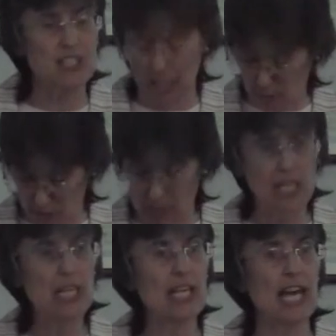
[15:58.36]
the town,
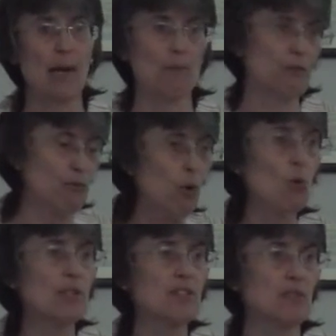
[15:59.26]
the
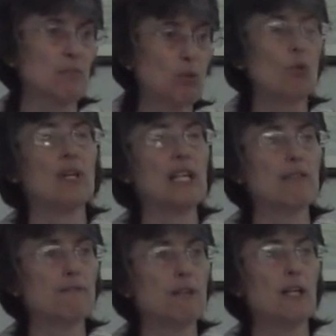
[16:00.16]
focus of poor
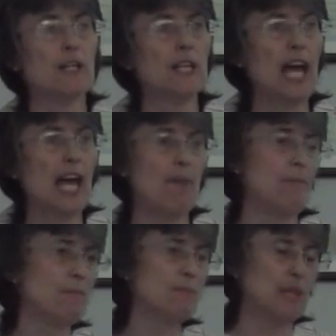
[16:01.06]
relief,
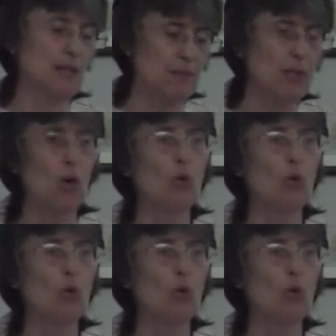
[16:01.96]
the